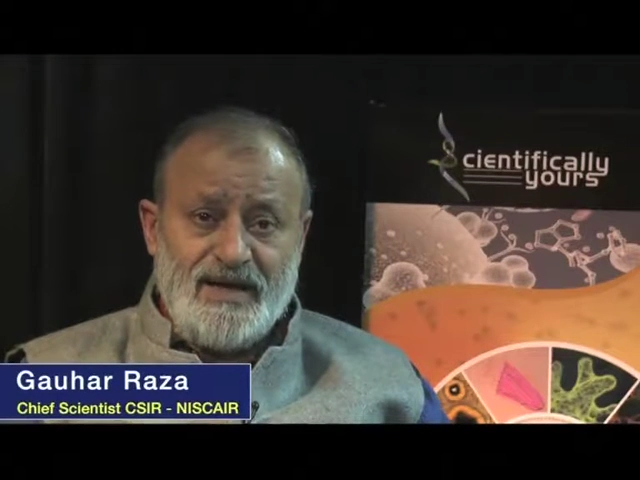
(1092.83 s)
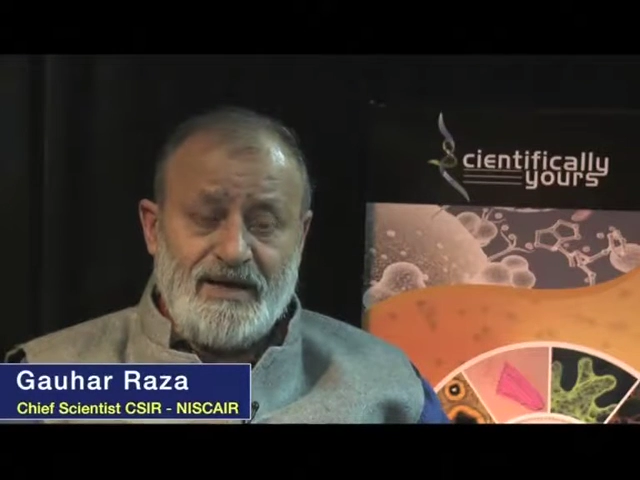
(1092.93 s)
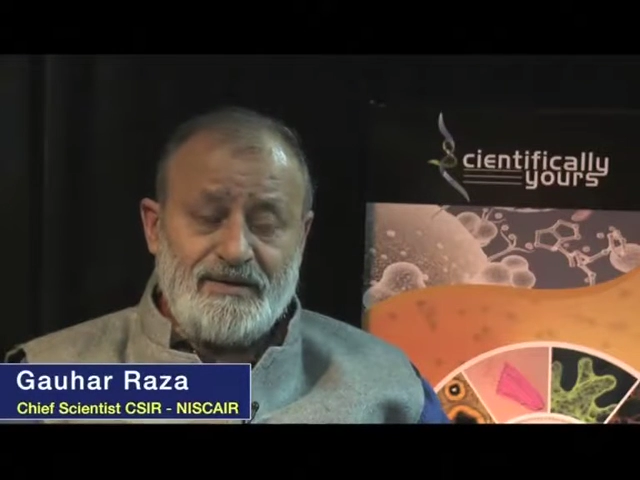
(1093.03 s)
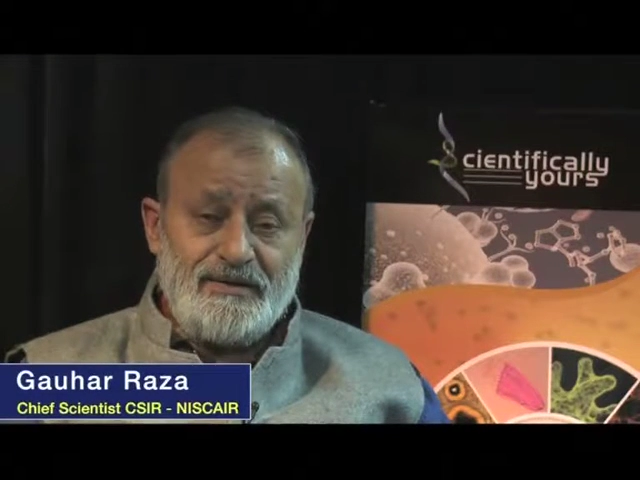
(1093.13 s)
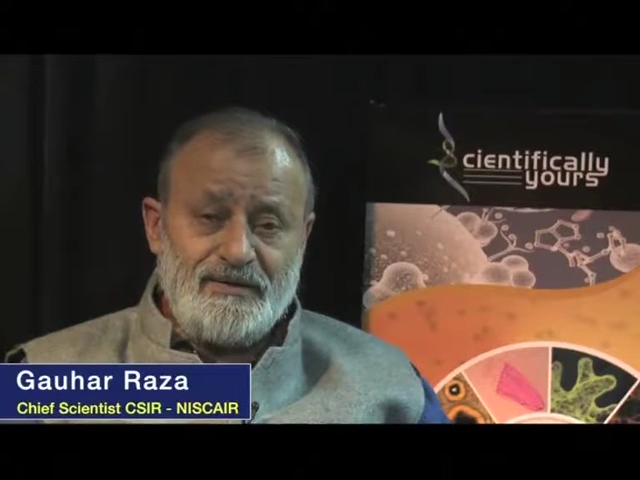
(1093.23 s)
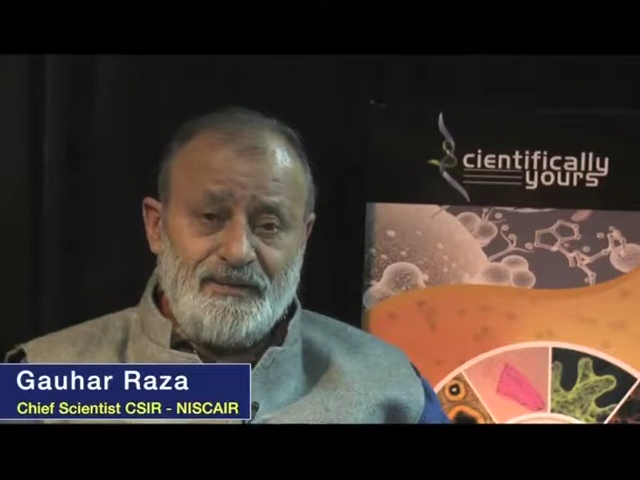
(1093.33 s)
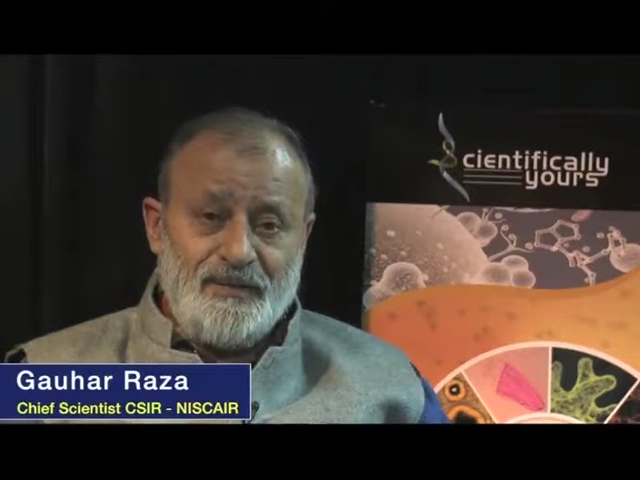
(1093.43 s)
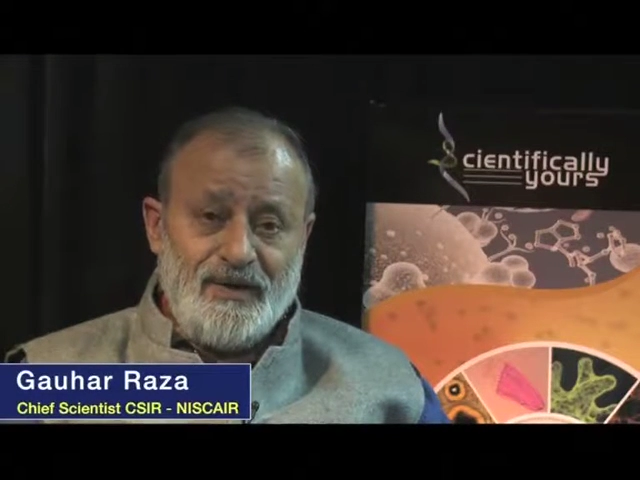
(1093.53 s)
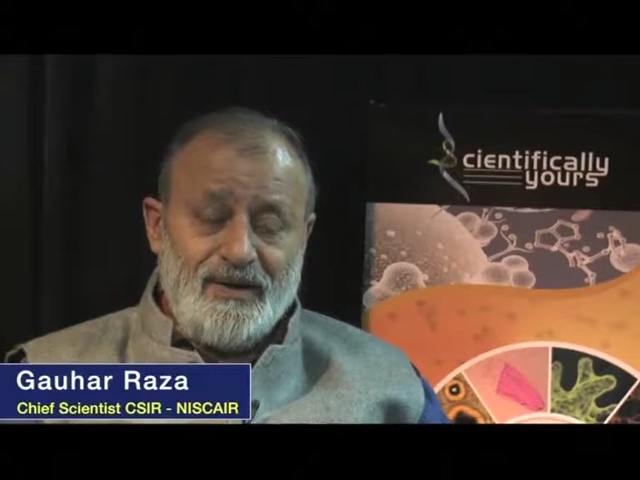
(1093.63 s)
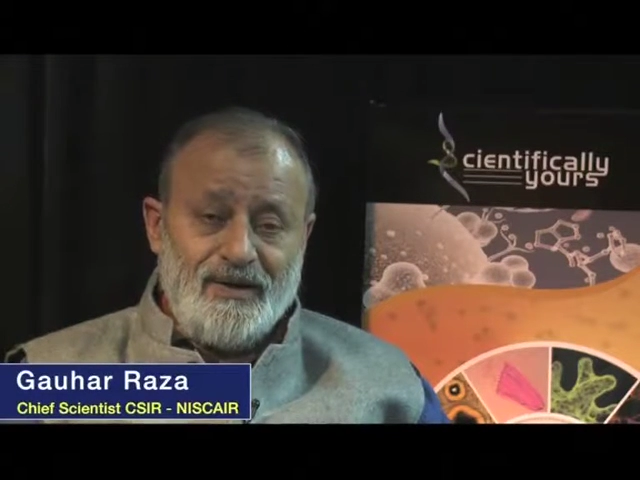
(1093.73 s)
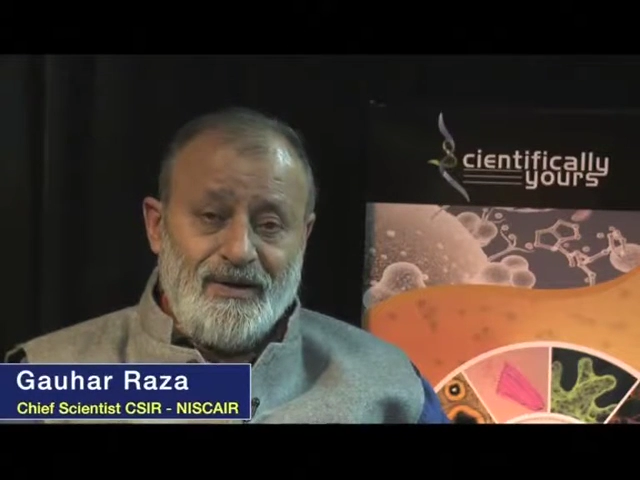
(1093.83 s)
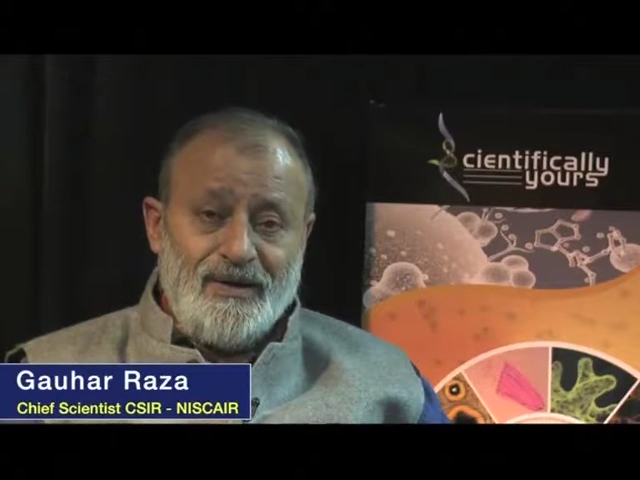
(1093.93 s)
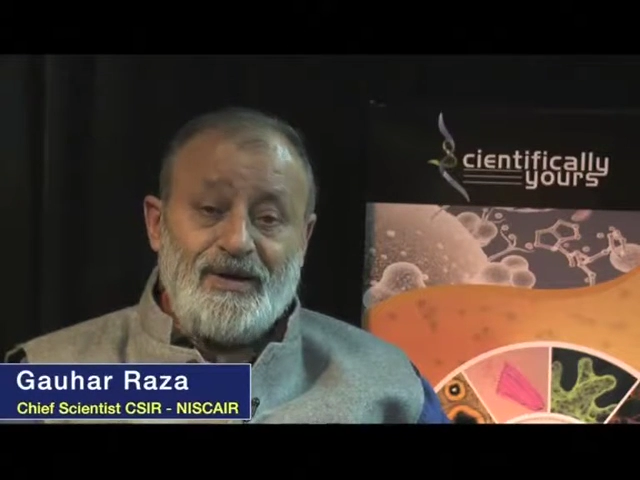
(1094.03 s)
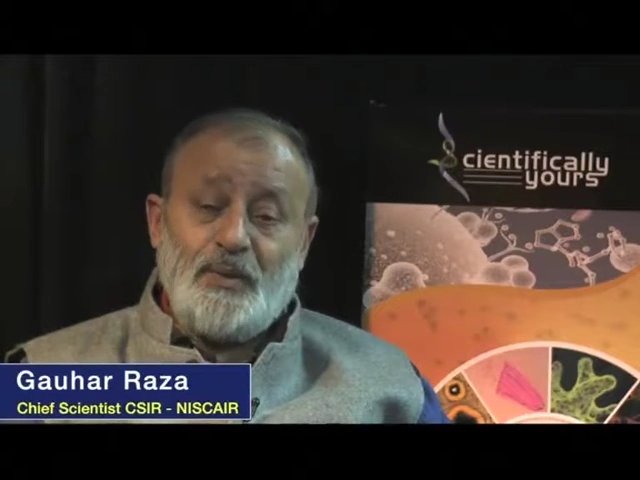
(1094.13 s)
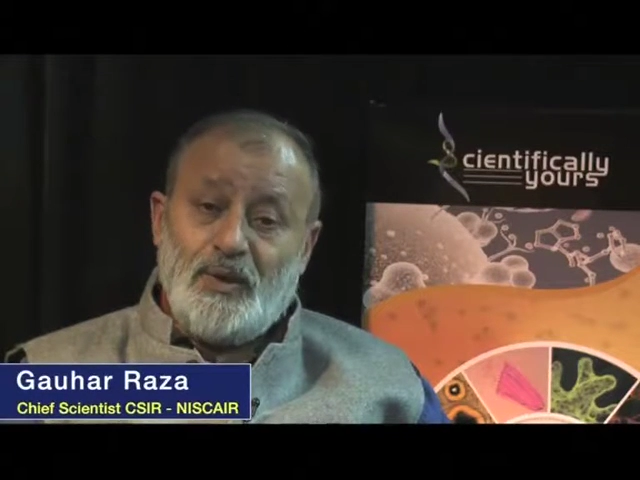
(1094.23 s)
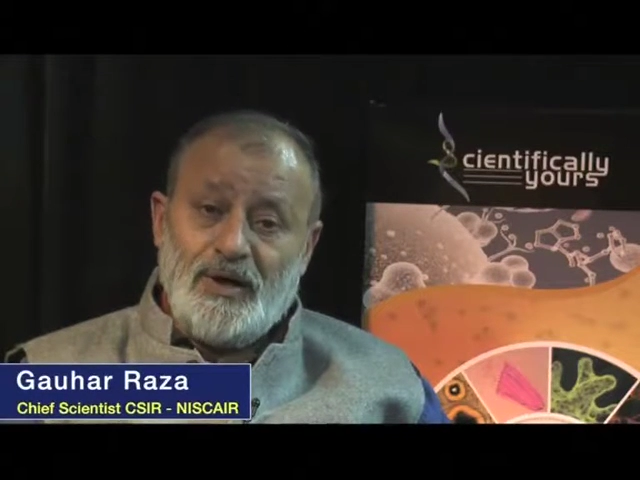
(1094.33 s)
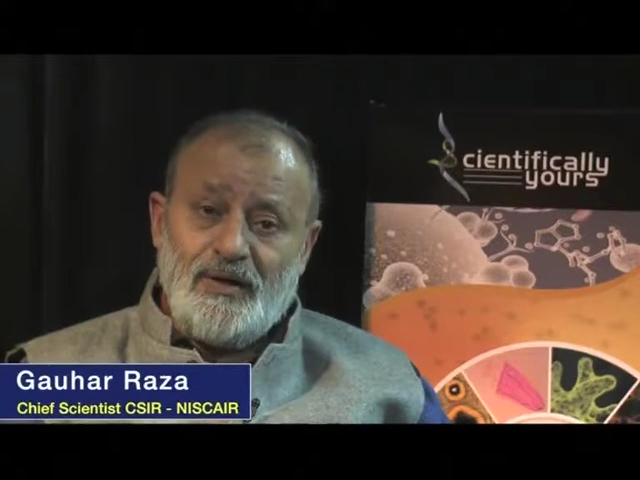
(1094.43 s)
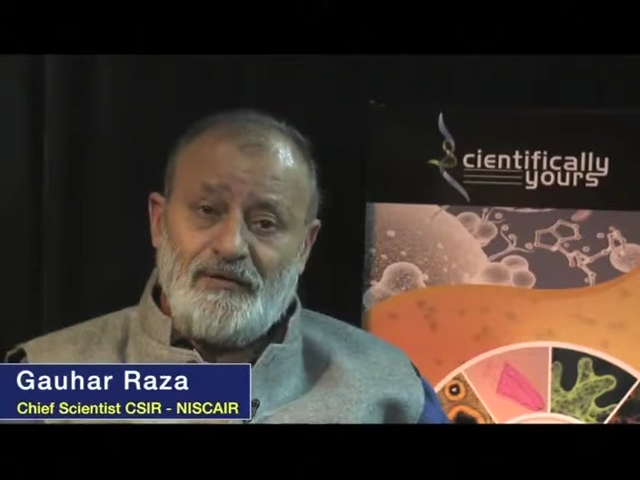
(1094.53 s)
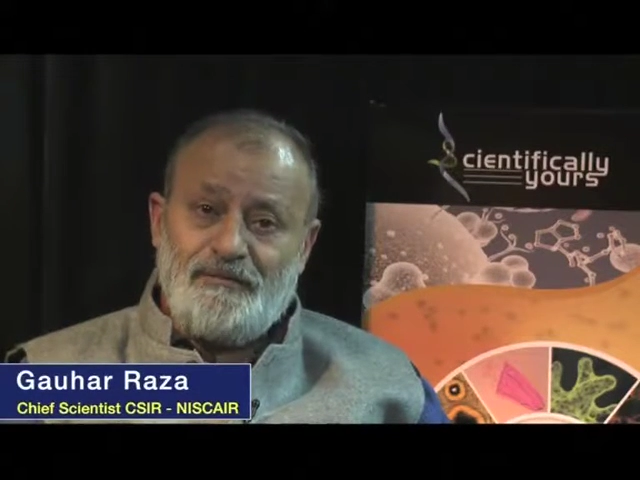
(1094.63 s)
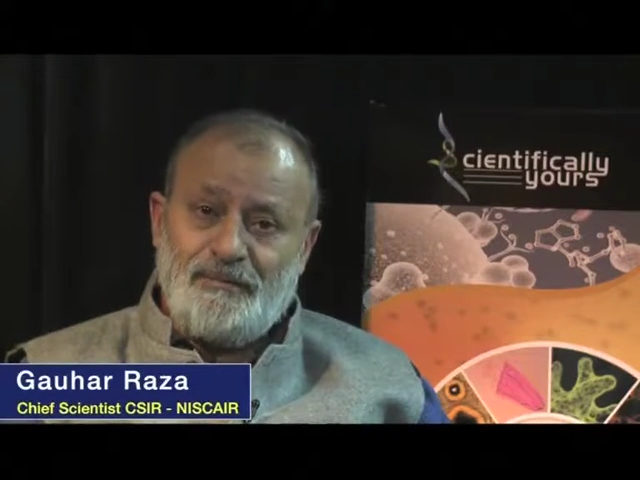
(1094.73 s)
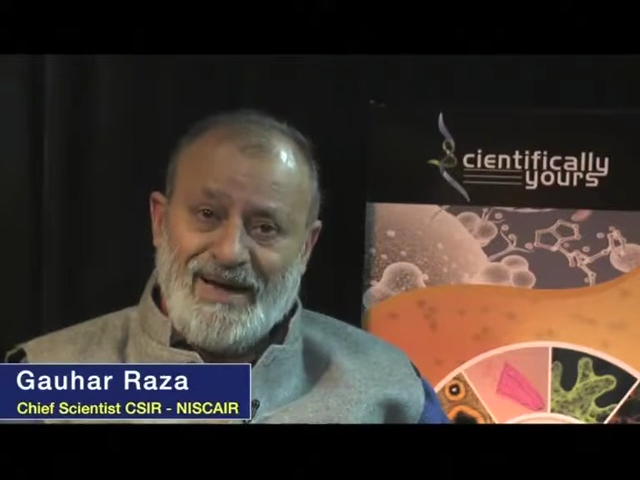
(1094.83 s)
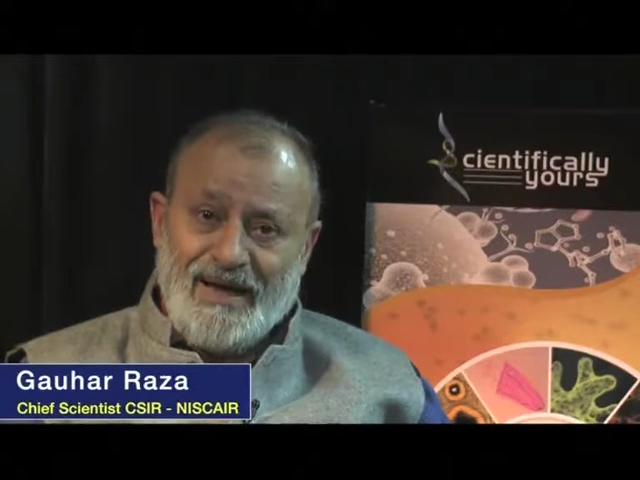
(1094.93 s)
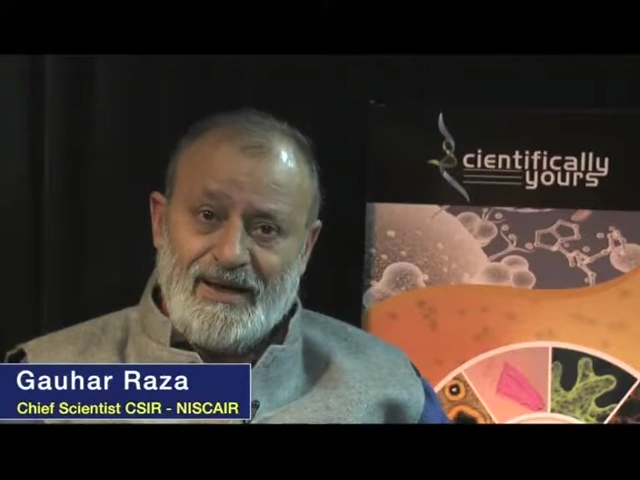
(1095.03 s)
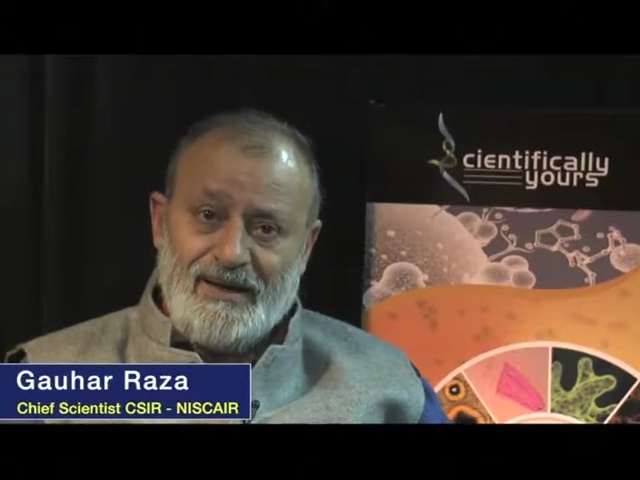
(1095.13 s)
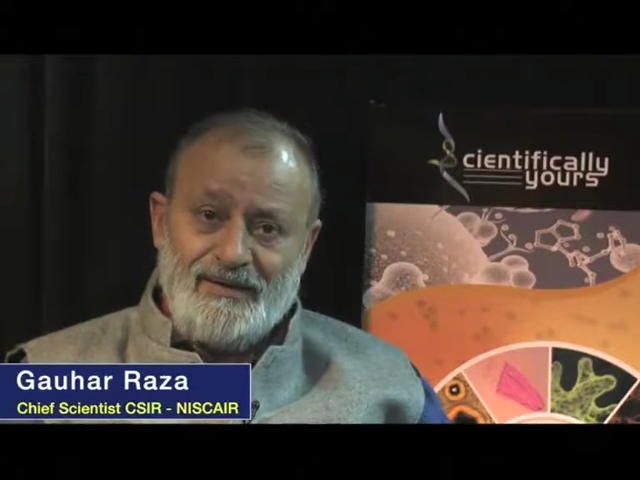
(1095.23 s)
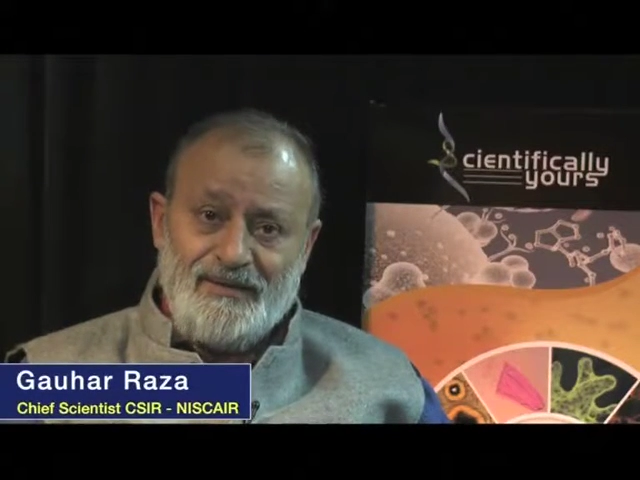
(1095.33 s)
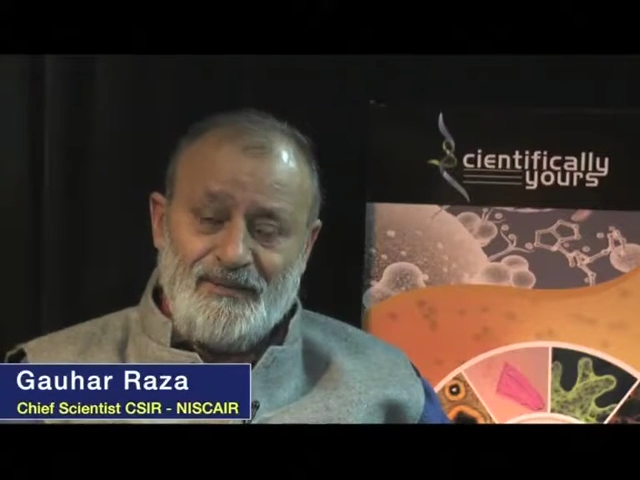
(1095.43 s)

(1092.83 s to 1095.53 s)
ladder. In the world of men,